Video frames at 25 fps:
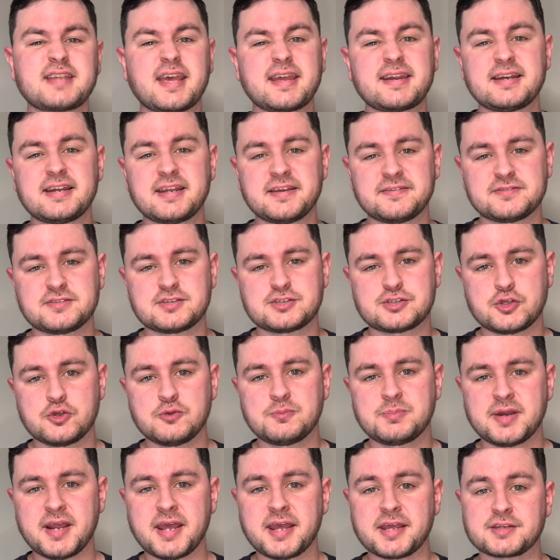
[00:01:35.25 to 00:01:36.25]
deadlift
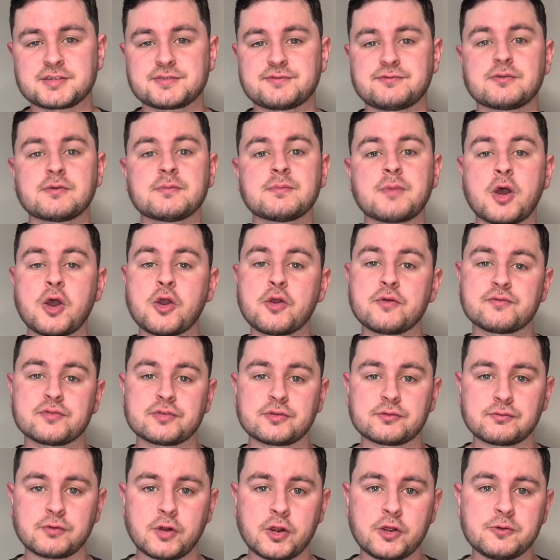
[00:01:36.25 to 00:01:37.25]
suplex from over
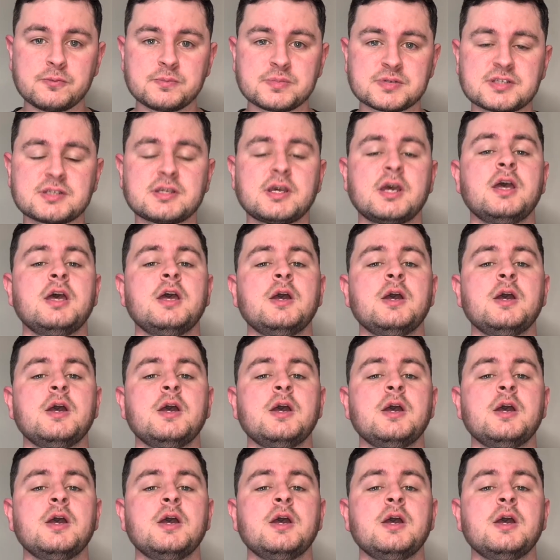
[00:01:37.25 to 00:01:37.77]
the ropes,